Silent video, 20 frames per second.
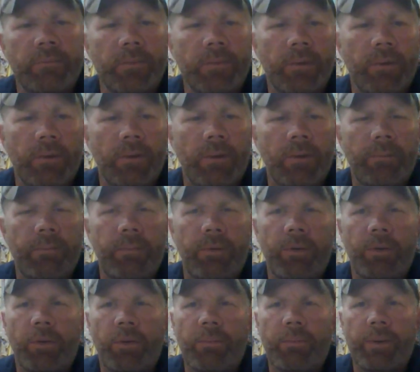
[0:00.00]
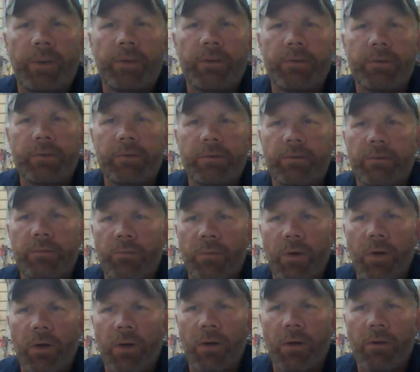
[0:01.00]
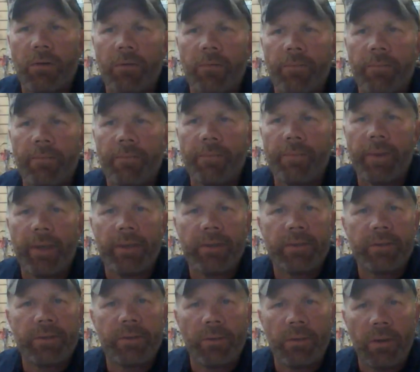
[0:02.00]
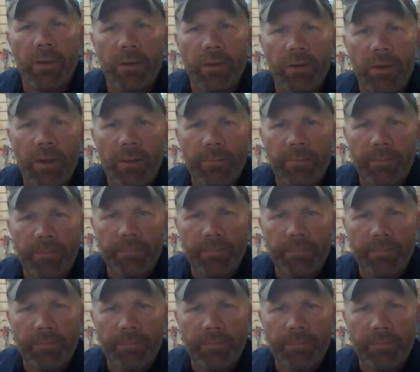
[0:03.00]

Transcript: Oh, no, it's wrong. It's no longer up.